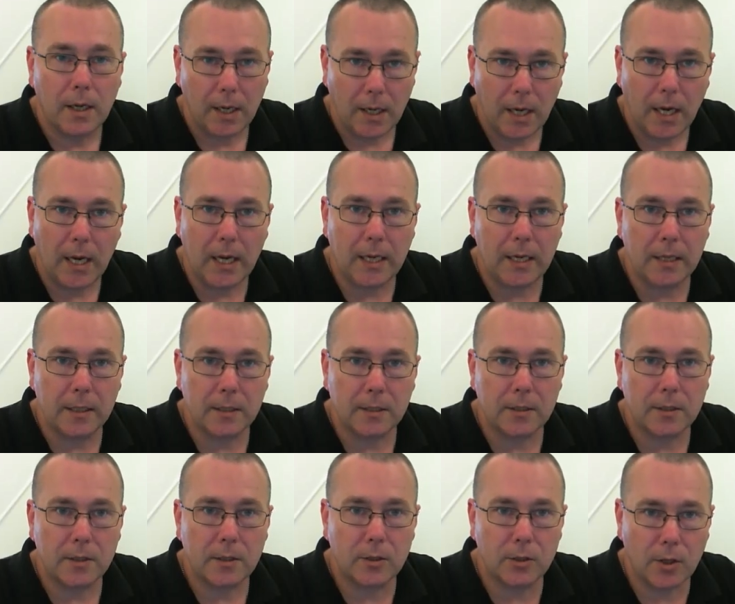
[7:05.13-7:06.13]
He is
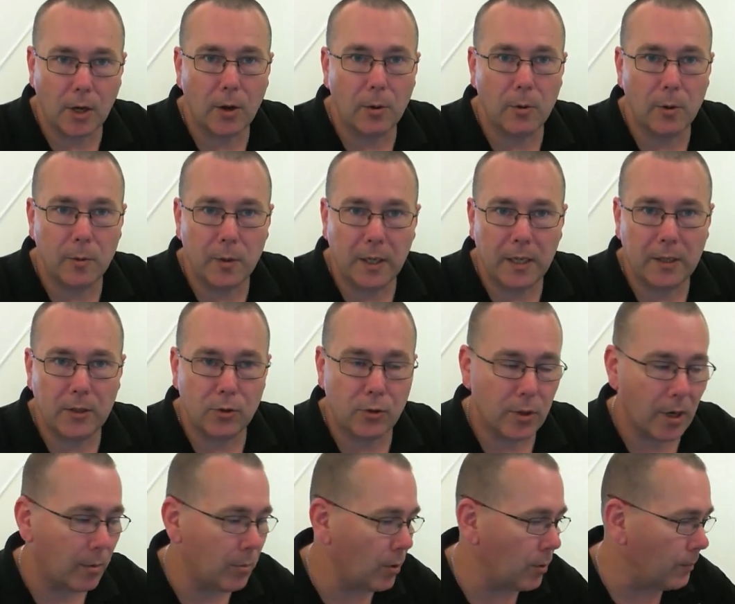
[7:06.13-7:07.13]
so in
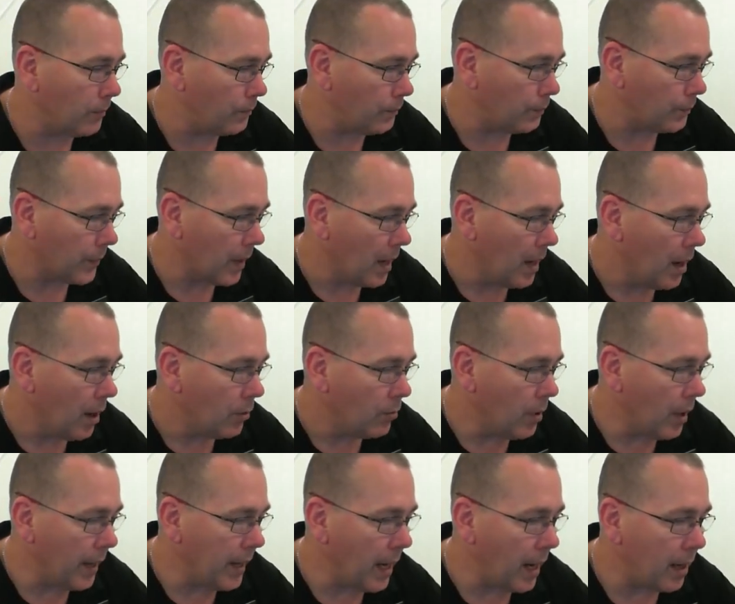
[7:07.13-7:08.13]
trouble.
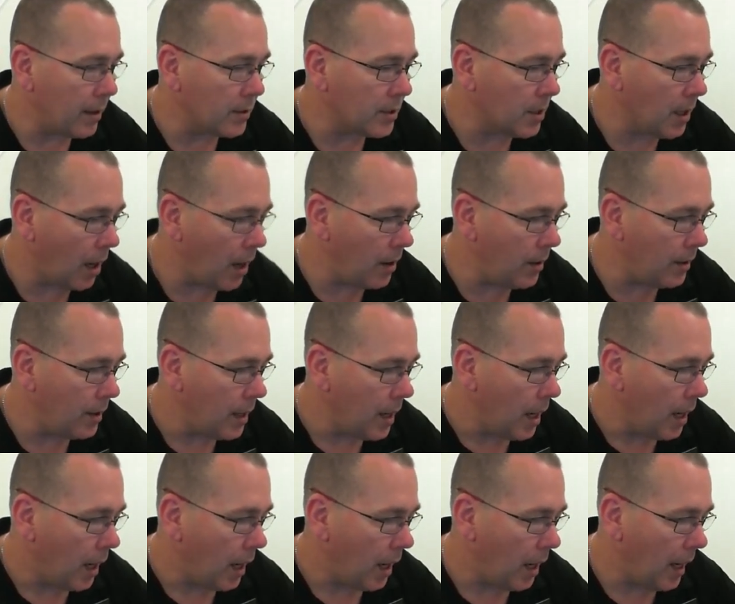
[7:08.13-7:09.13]
Rightio, so
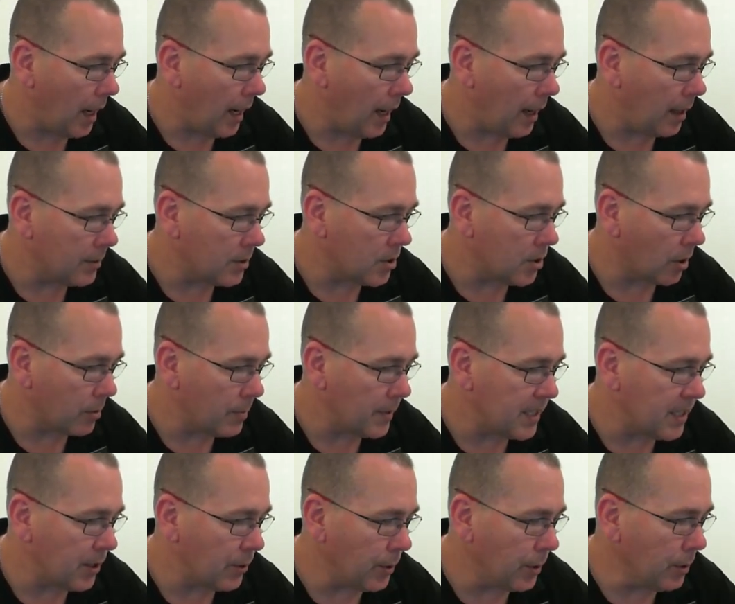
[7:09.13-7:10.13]
stock
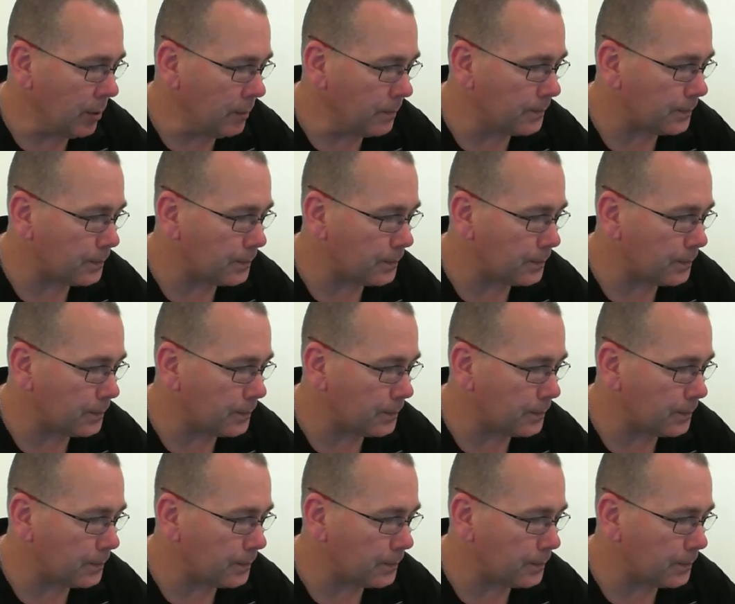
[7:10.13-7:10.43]
material